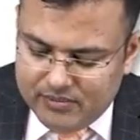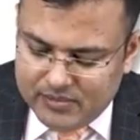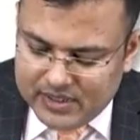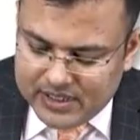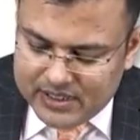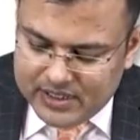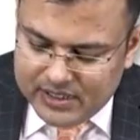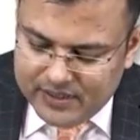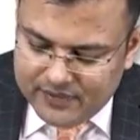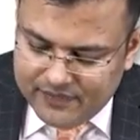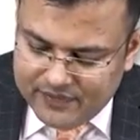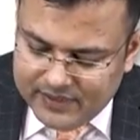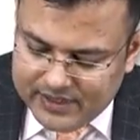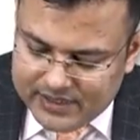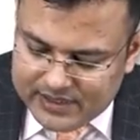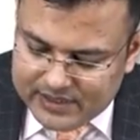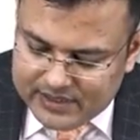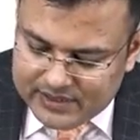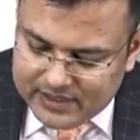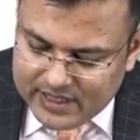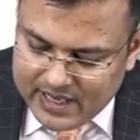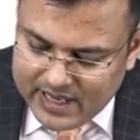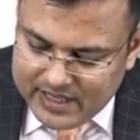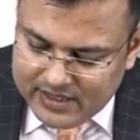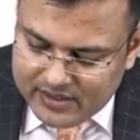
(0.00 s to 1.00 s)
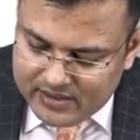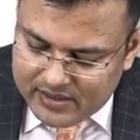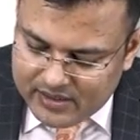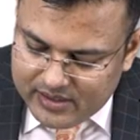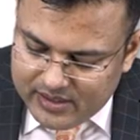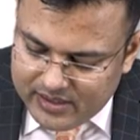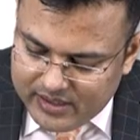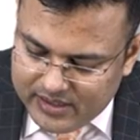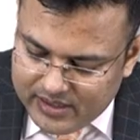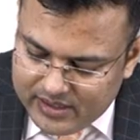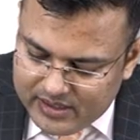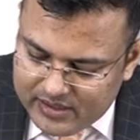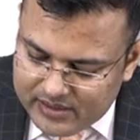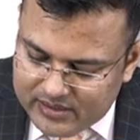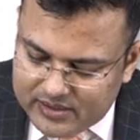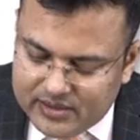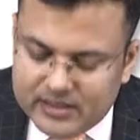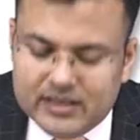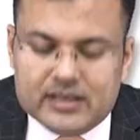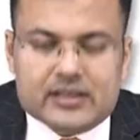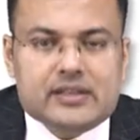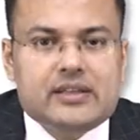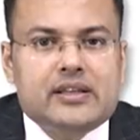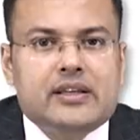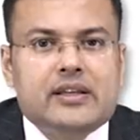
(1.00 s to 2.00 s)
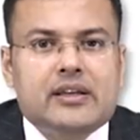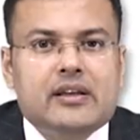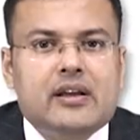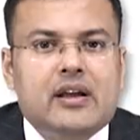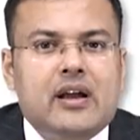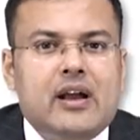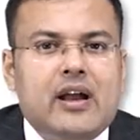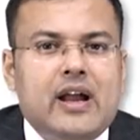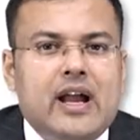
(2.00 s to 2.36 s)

But if it is N3, it is 3C.